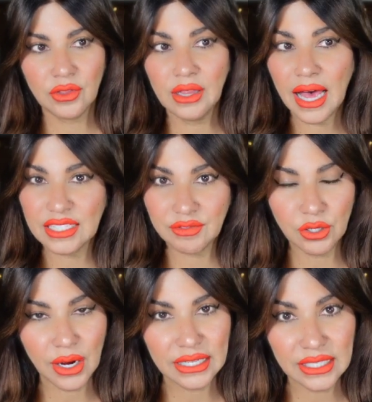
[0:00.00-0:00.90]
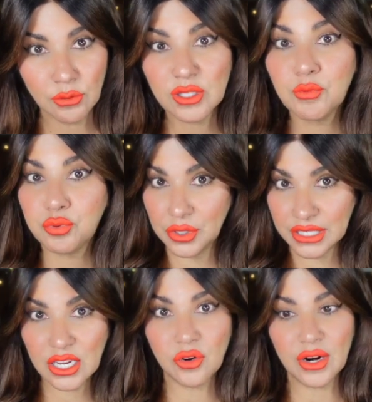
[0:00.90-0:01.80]
The last video I did was
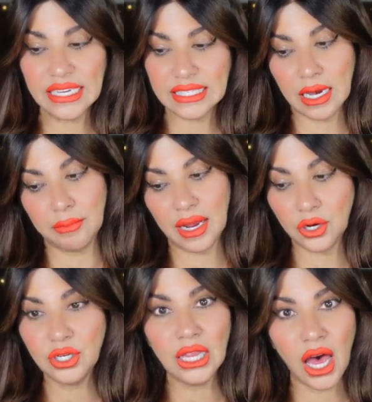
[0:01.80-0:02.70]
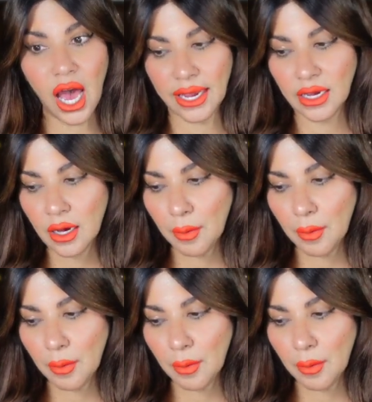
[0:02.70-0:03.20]
pretty crazy, I'm not gonna lie.